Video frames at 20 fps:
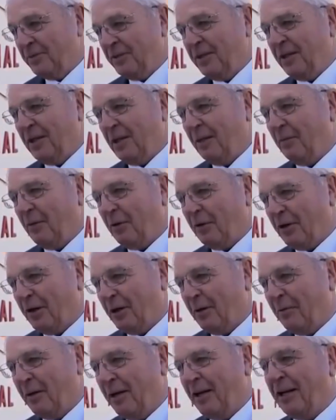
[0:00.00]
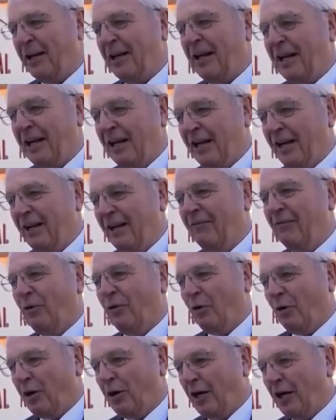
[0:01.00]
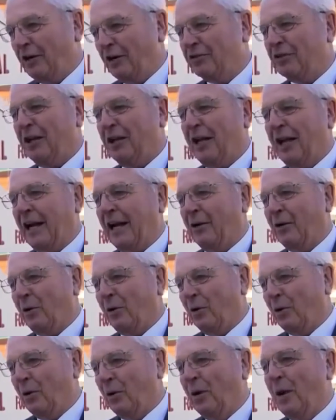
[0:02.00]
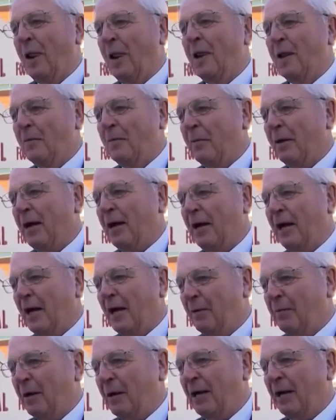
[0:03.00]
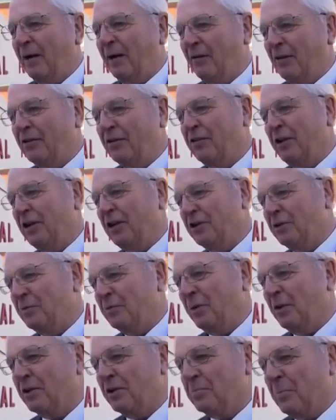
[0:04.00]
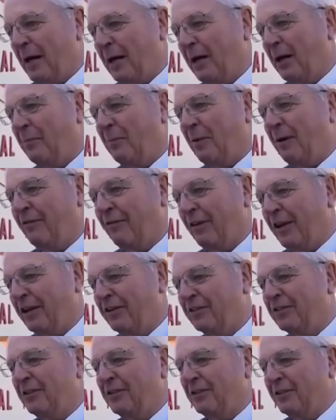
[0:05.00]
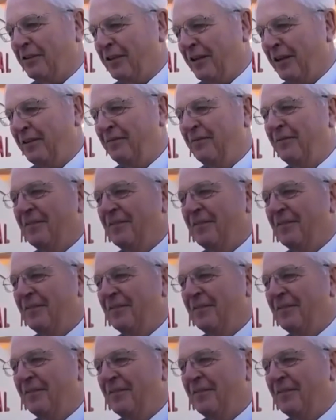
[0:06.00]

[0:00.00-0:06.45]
And I'm not going to make any forecasts at all, but I hope I'll end the season with a smile on my face, okay?